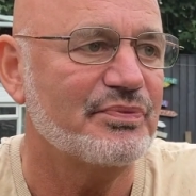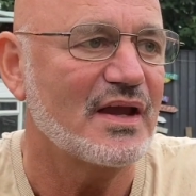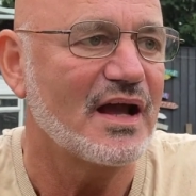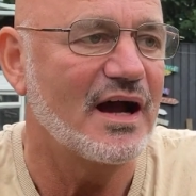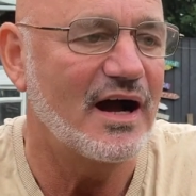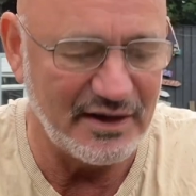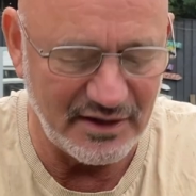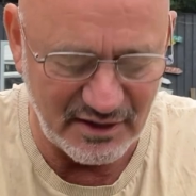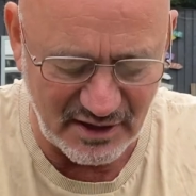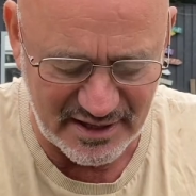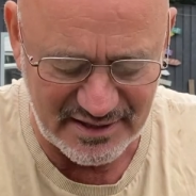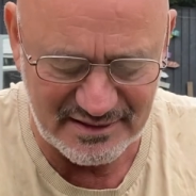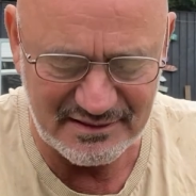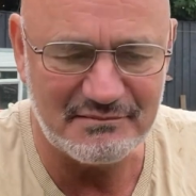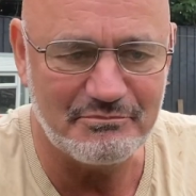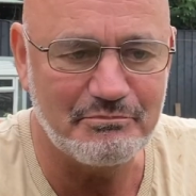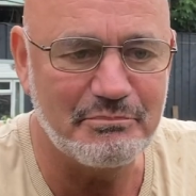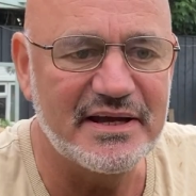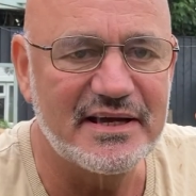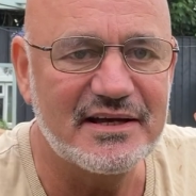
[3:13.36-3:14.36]
I like
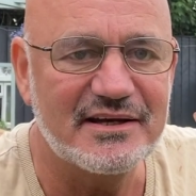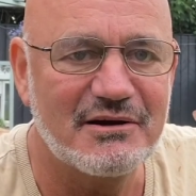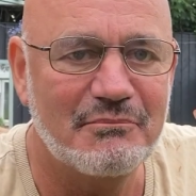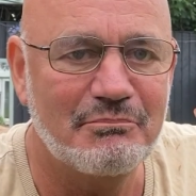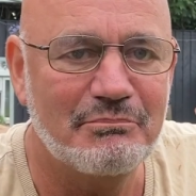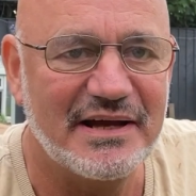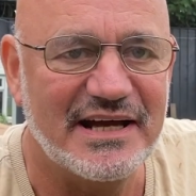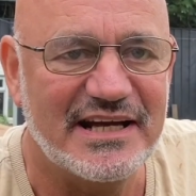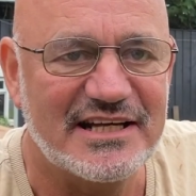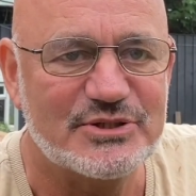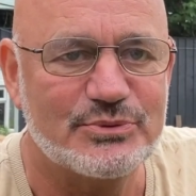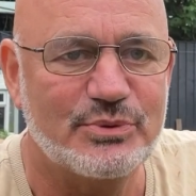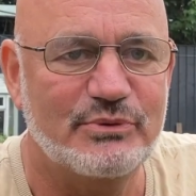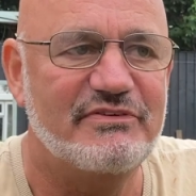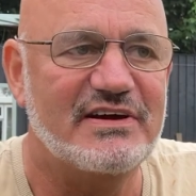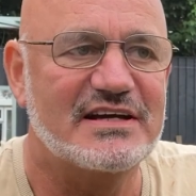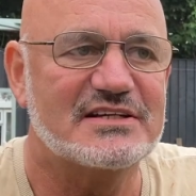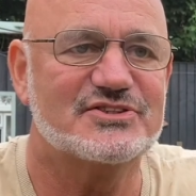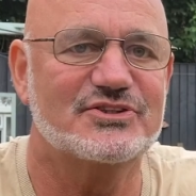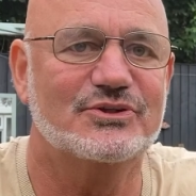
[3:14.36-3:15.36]
being compared to a
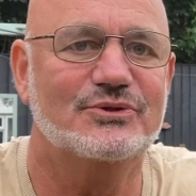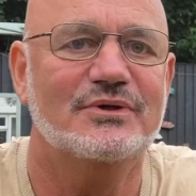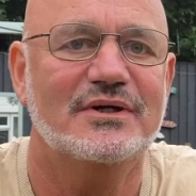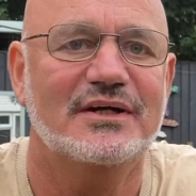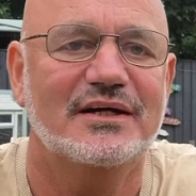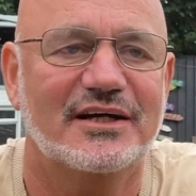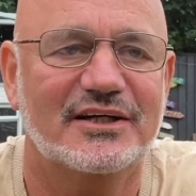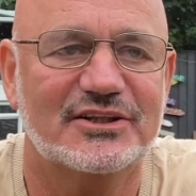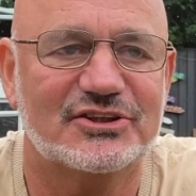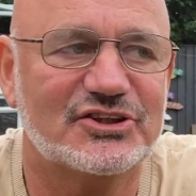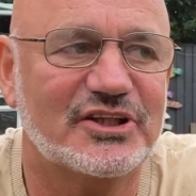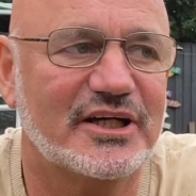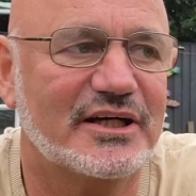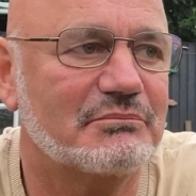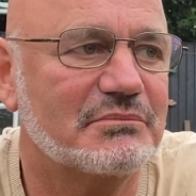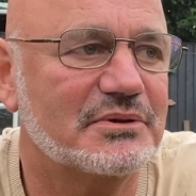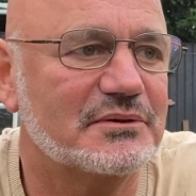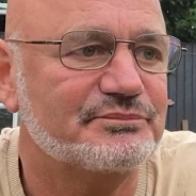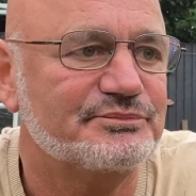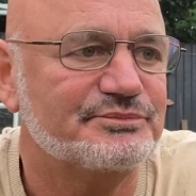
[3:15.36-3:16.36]
vessel, a ship.
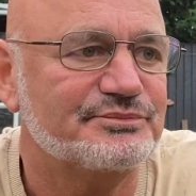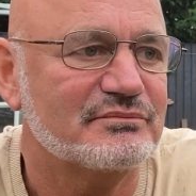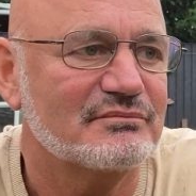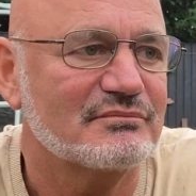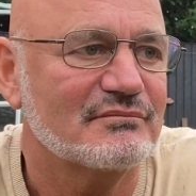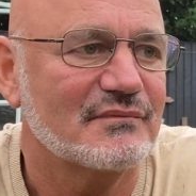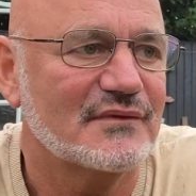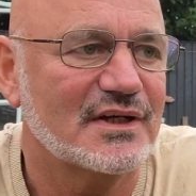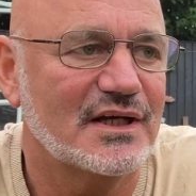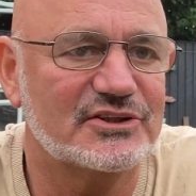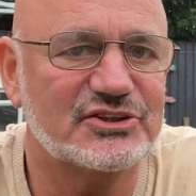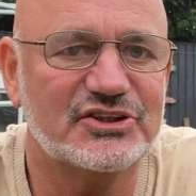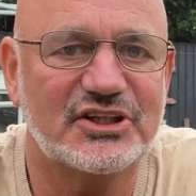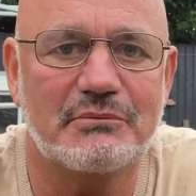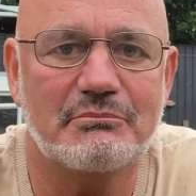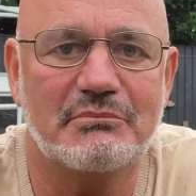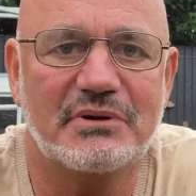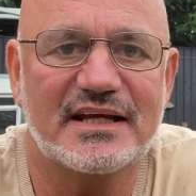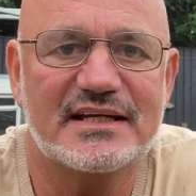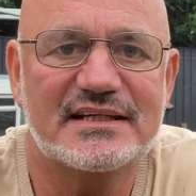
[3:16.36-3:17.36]
A ship
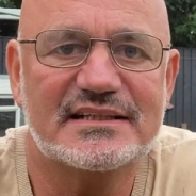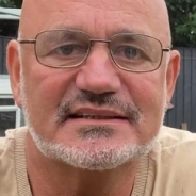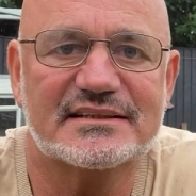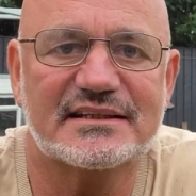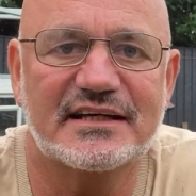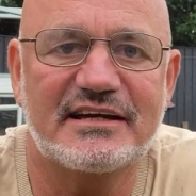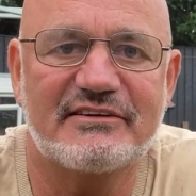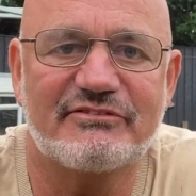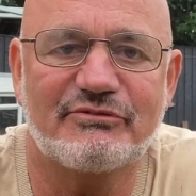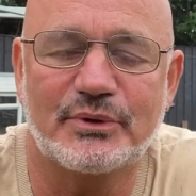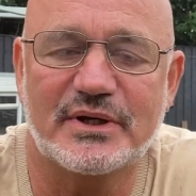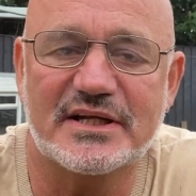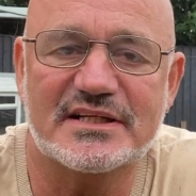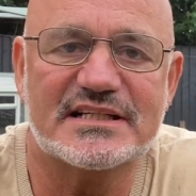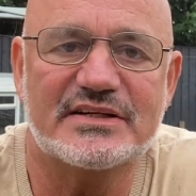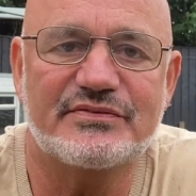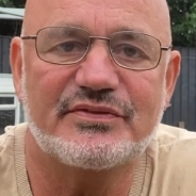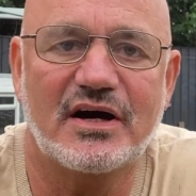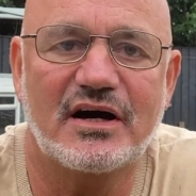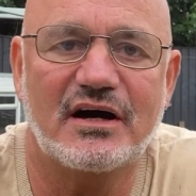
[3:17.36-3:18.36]
lays safe when it's
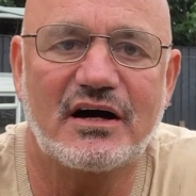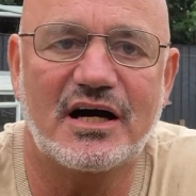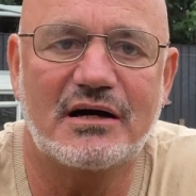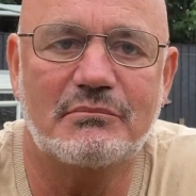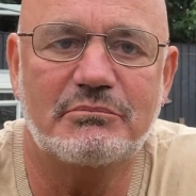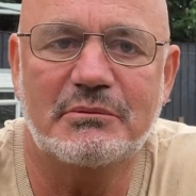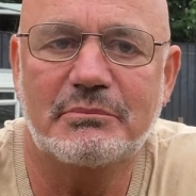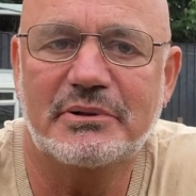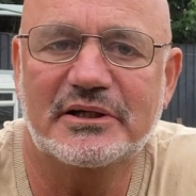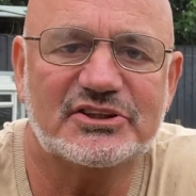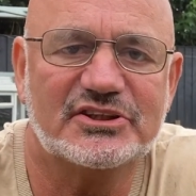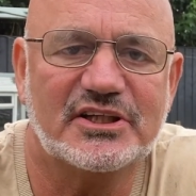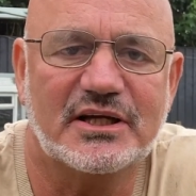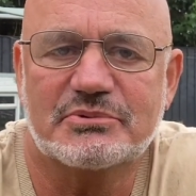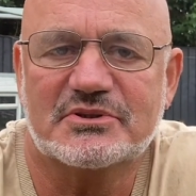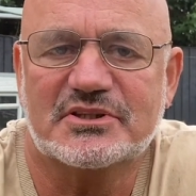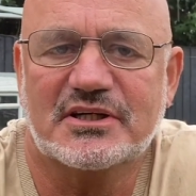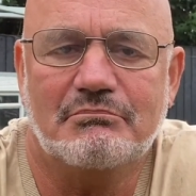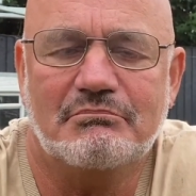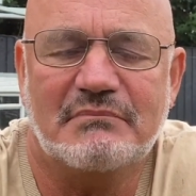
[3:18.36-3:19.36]
in the harbour, but
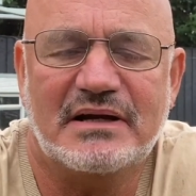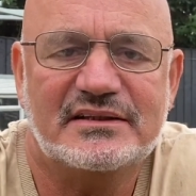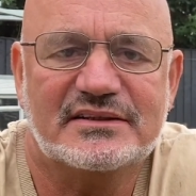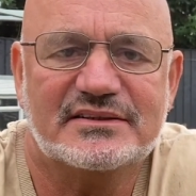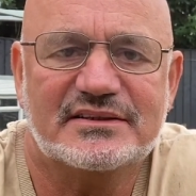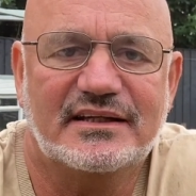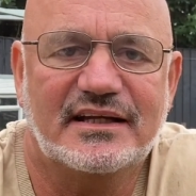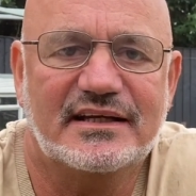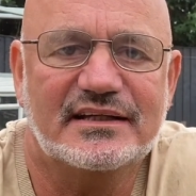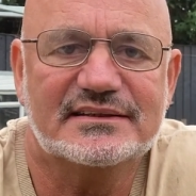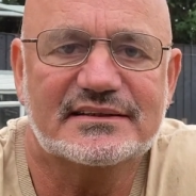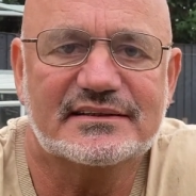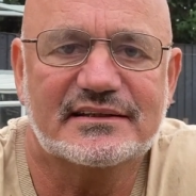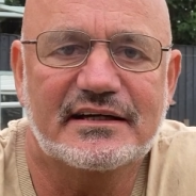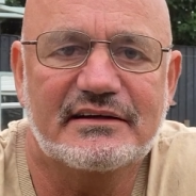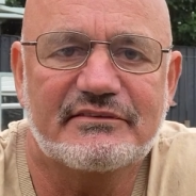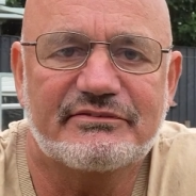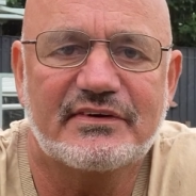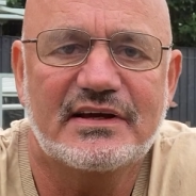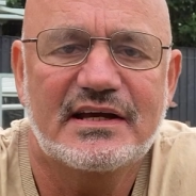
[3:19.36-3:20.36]
ships aren't meant to lay
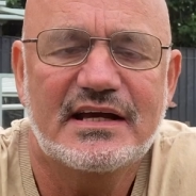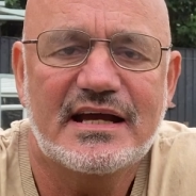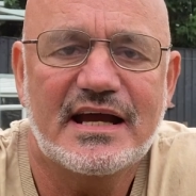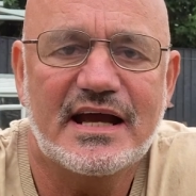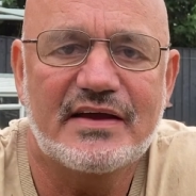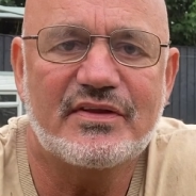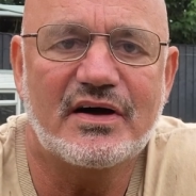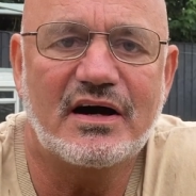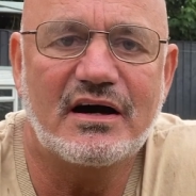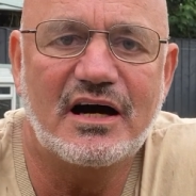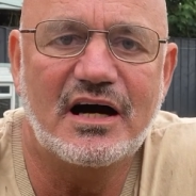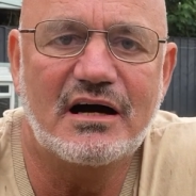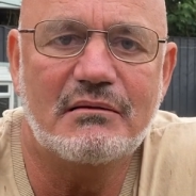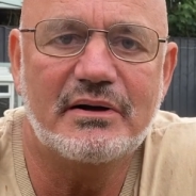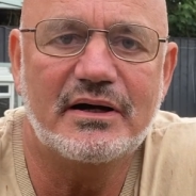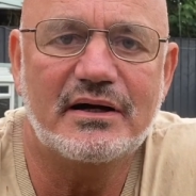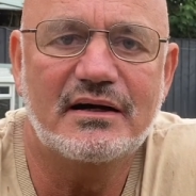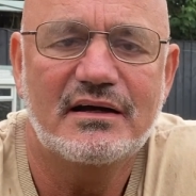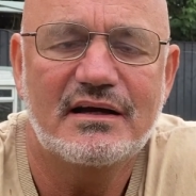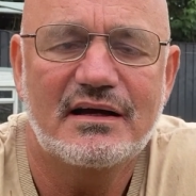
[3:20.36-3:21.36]
safe in the
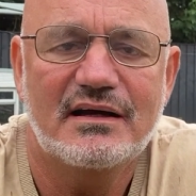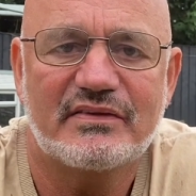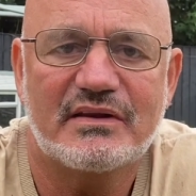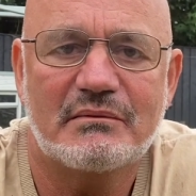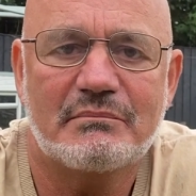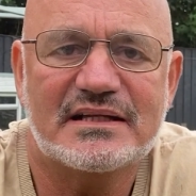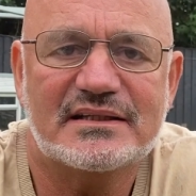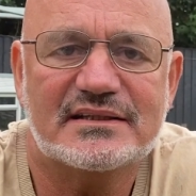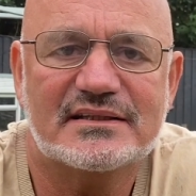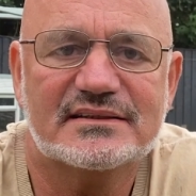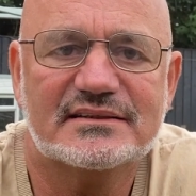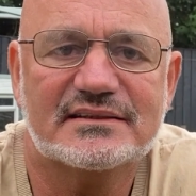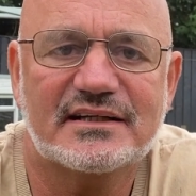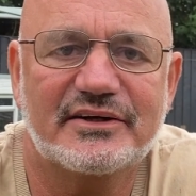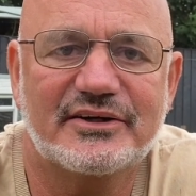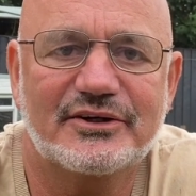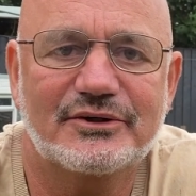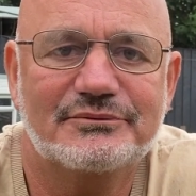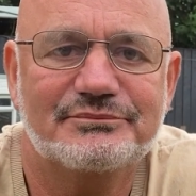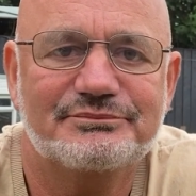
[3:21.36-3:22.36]
harbour. They're meant to
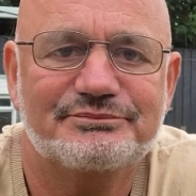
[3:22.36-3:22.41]
sail.